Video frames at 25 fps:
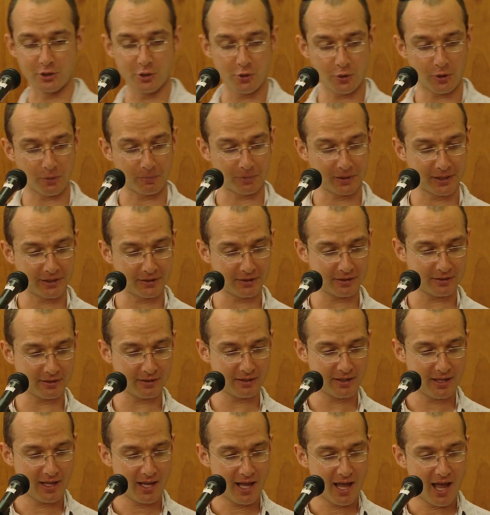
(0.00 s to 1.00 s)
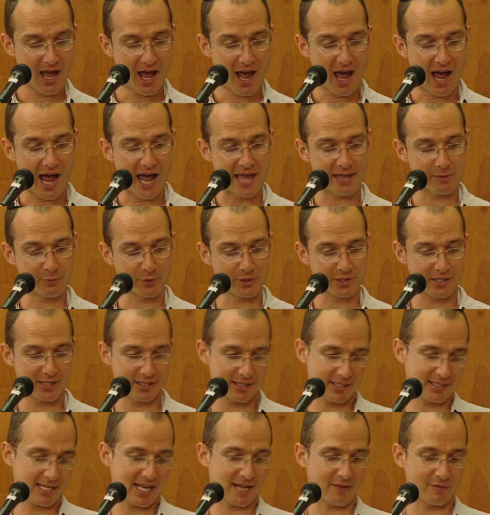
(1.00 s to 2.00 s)
a new completer. And then
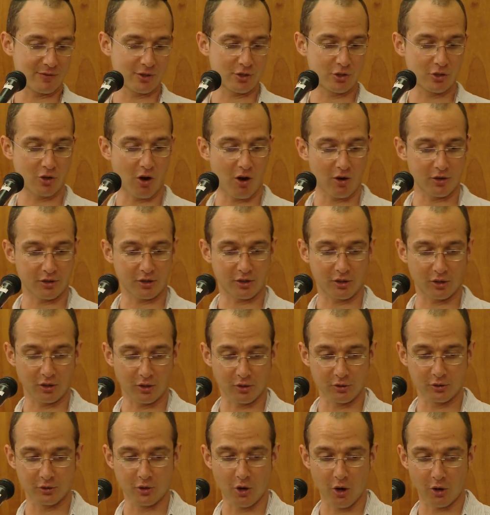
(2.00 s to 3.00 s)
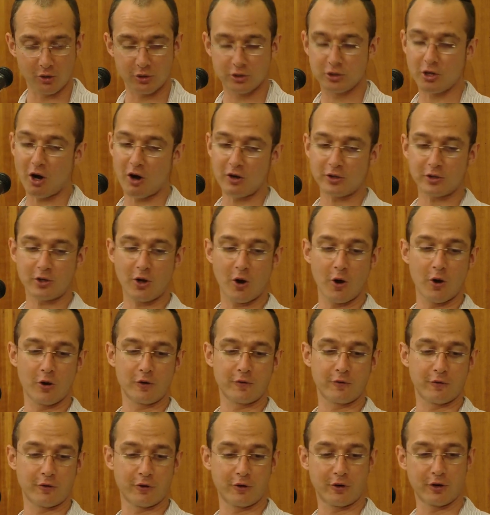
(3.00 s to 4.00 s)
this is kind of Dart
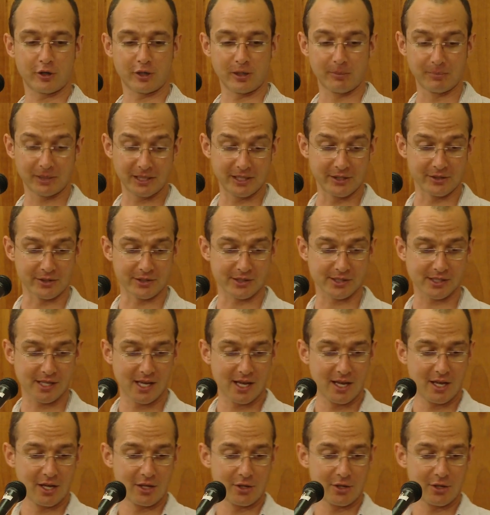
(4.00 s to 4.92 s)
code for completers.